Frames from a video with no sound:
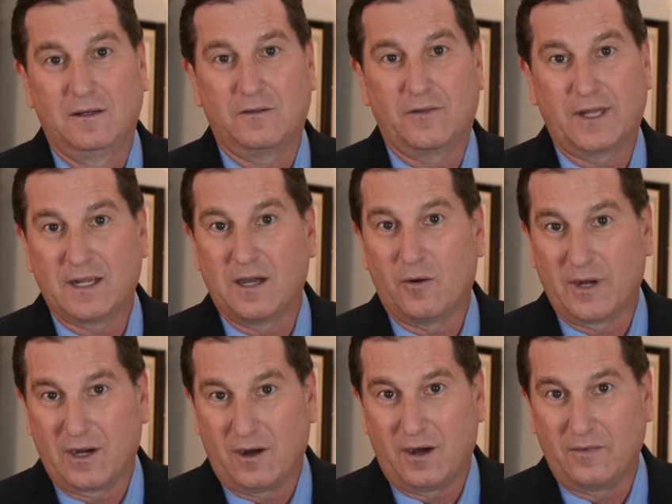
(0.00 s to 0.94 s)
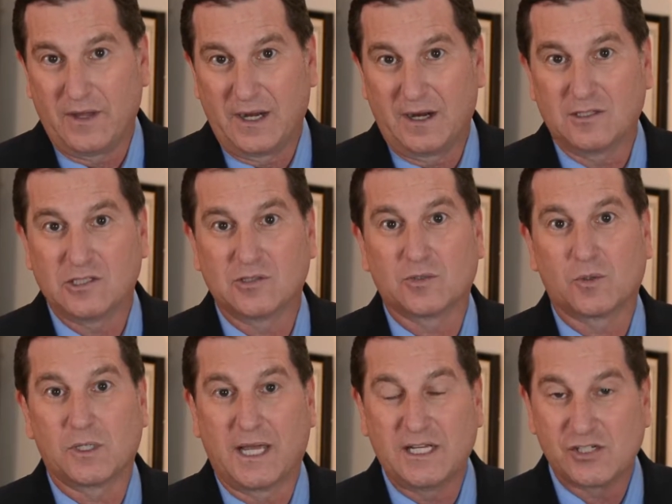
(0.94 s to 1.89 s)
thing going on there. There's a
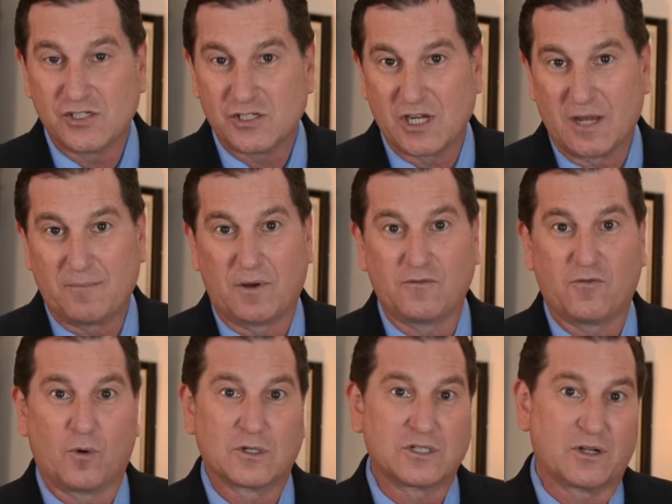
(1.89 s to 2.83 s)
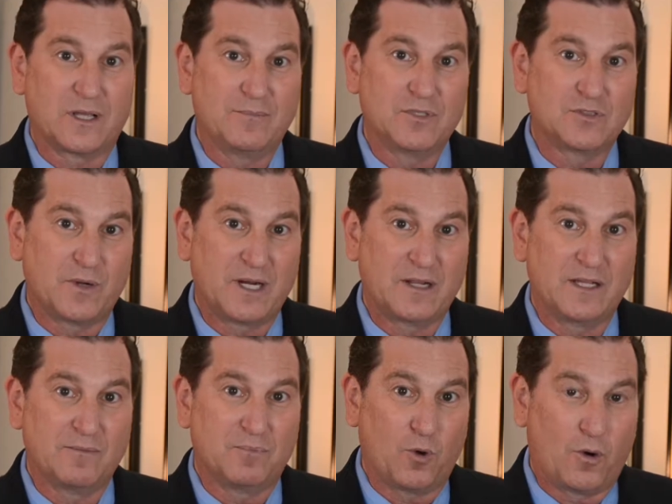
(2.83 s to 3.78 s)
relationship, unfortunately, between the
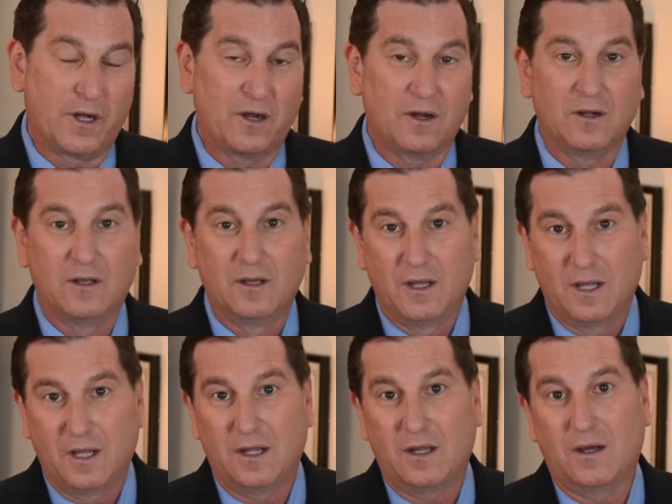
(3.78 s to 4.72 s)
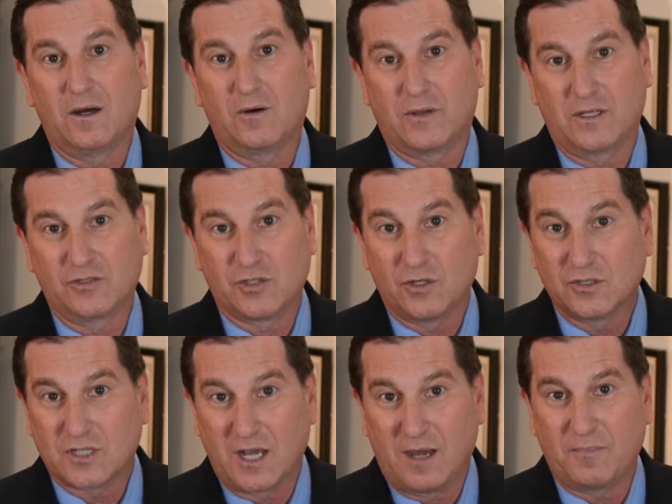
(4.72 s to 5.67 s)
employer or the
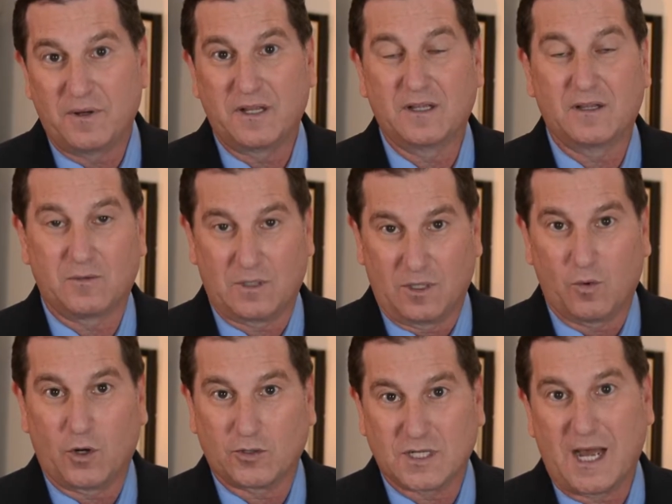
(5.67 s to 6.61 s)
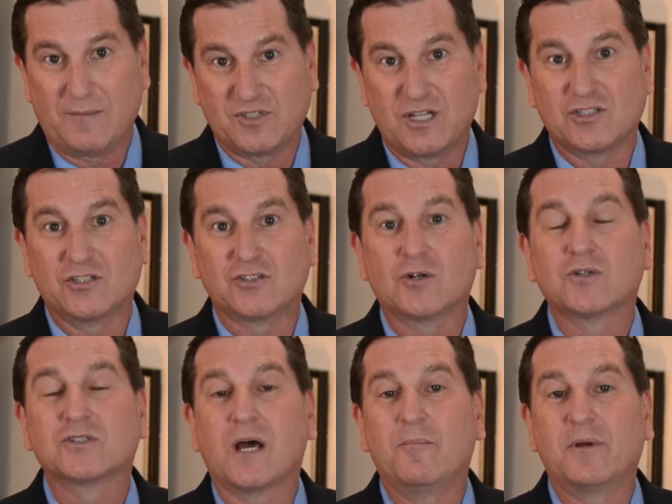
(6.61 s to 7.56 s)
insurance company, workers' compensation
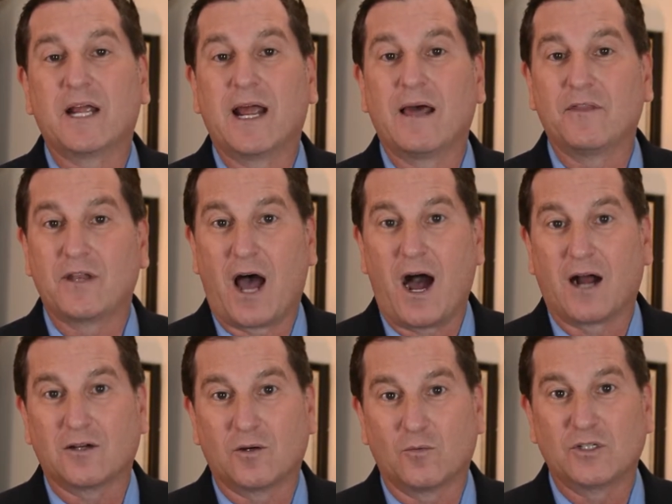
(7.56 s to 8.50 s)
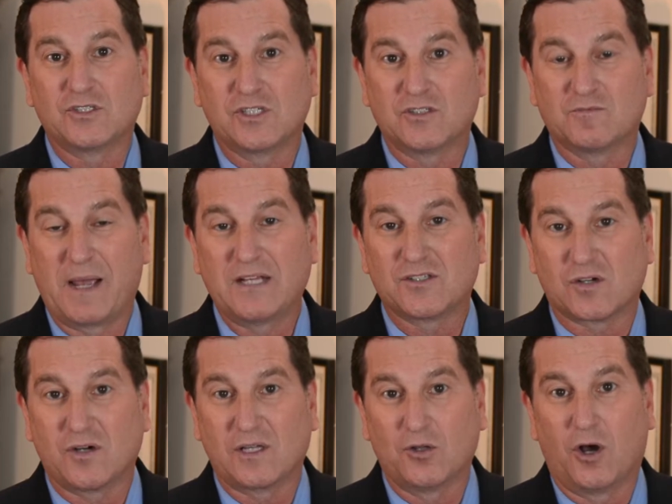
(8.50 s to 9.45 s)
insurance company, and the doctor, which is
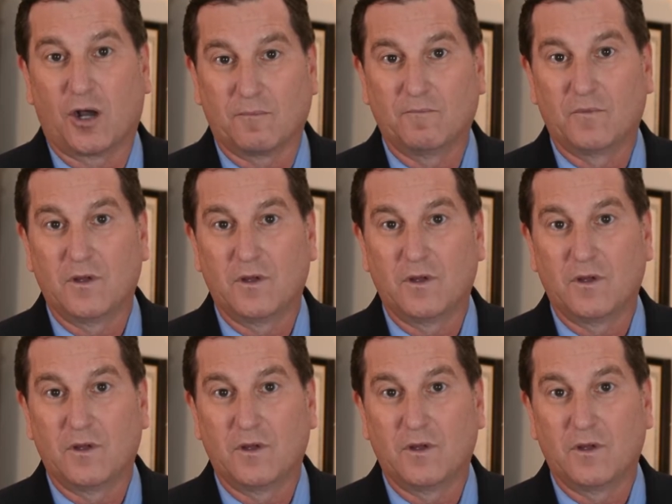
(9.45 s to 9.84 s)
basically, look,